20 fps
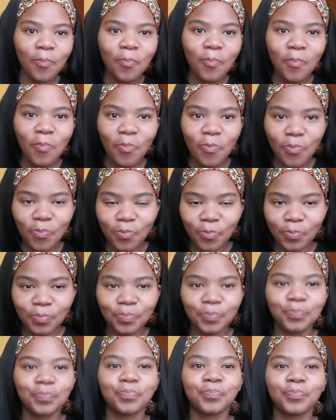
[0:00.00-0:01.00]
on.
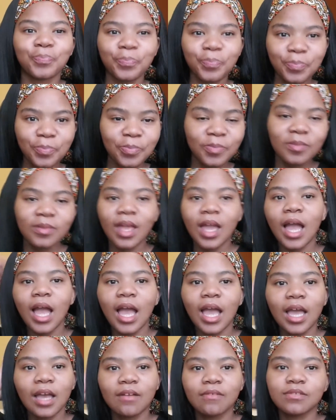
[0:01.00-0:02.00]
I
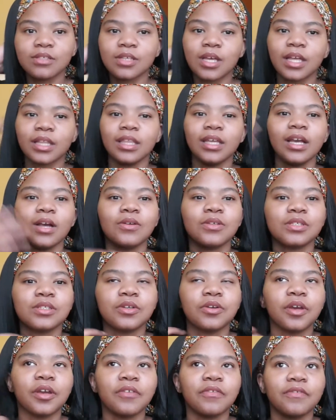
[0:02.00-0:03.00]
have, so I think I was in
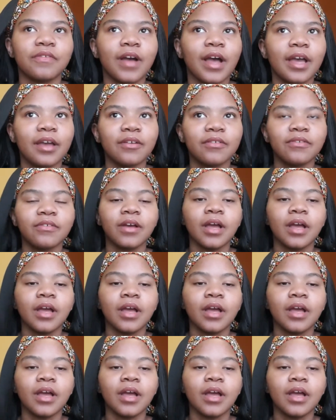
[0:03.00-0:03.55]
grade five.